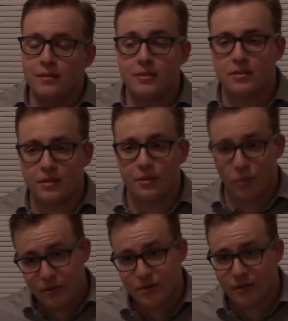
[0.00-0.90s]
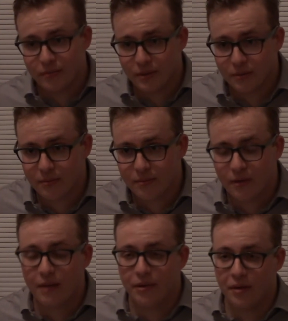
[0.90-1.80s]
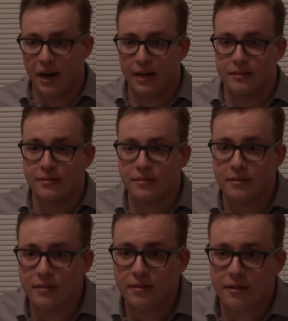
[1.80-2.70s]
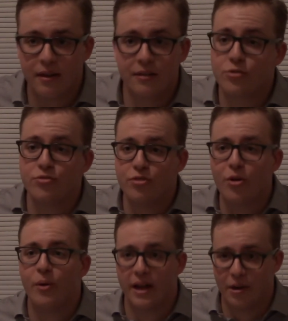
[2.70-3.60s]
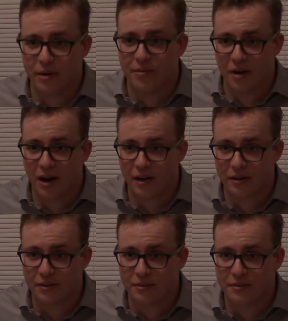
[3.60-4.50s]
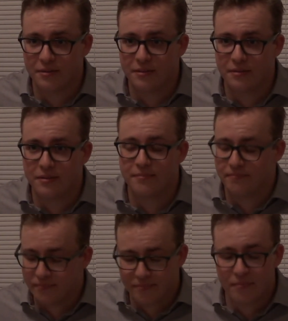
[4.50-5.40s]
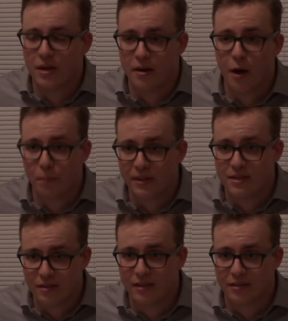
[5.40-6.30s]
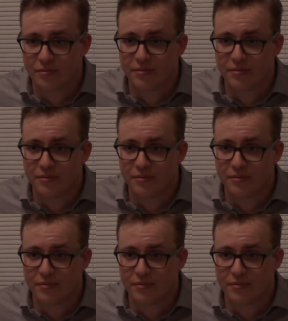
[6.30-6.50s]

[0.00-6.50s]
This is the worst interview I've ever had. There's no way I would ever hire you. Now please leave.